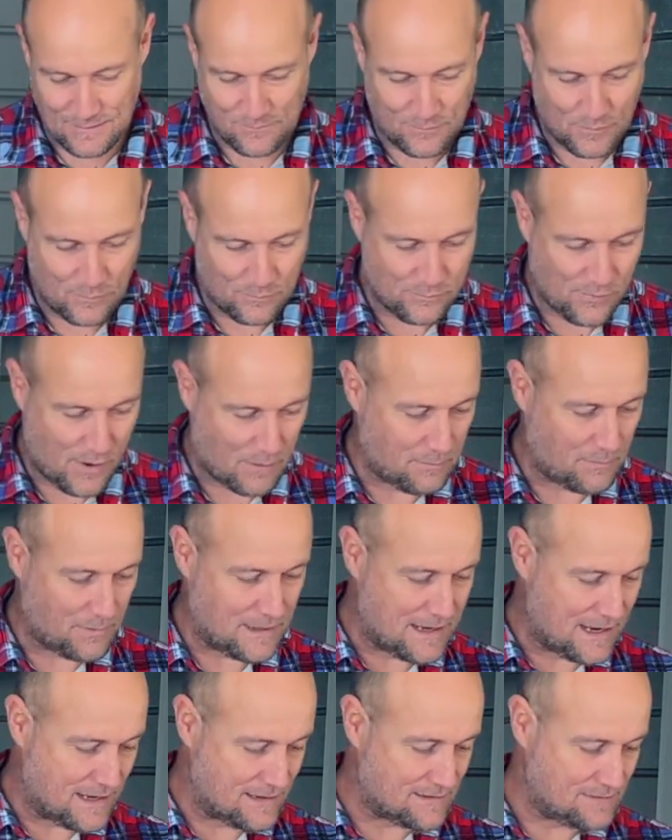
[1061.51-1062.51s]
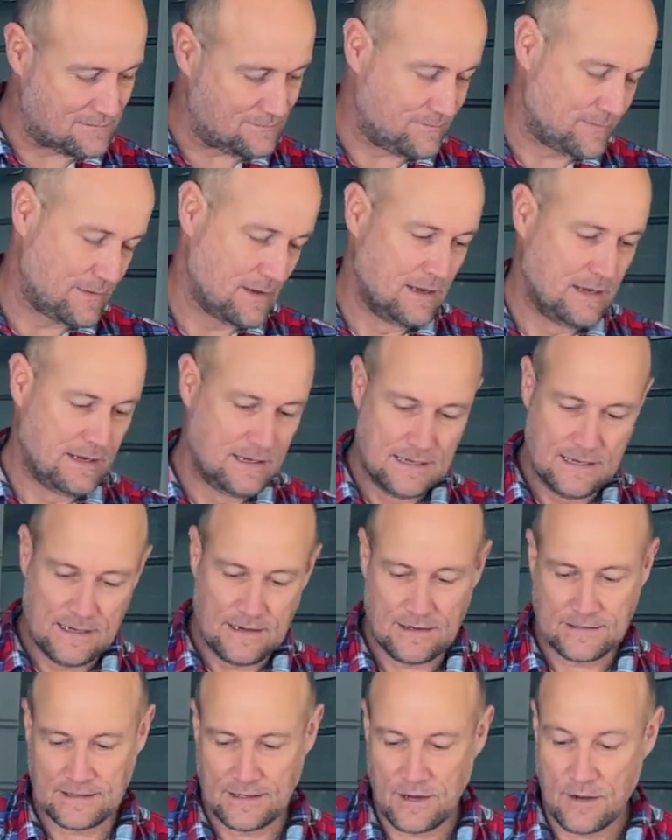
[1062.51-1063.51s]
We'll probably get,
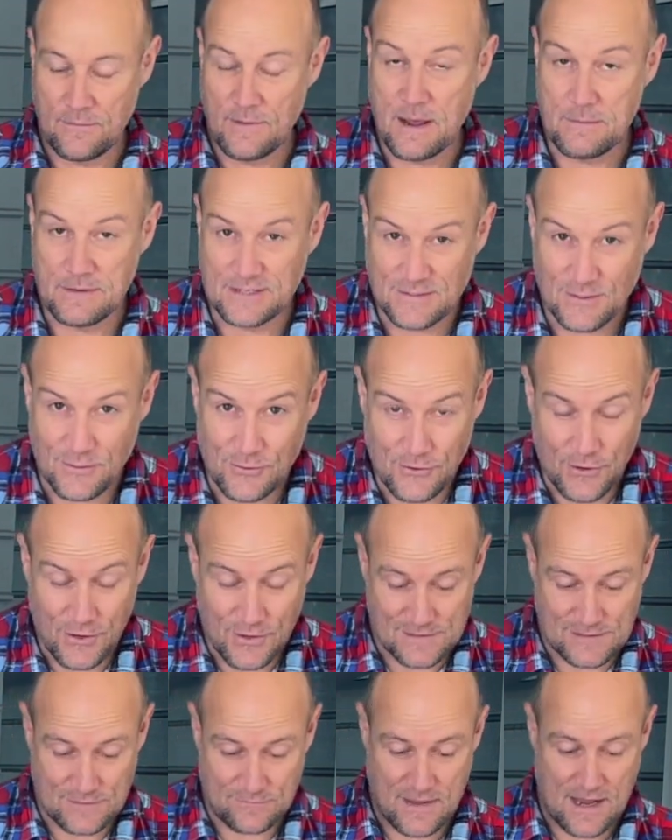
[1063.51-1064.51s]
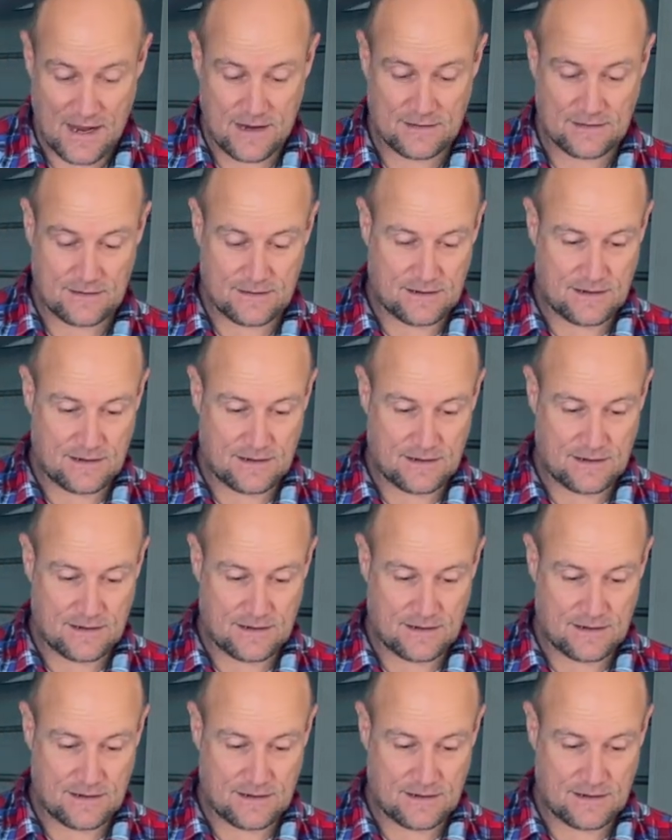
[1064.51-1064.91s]
I don't know, maybe 2/3 of that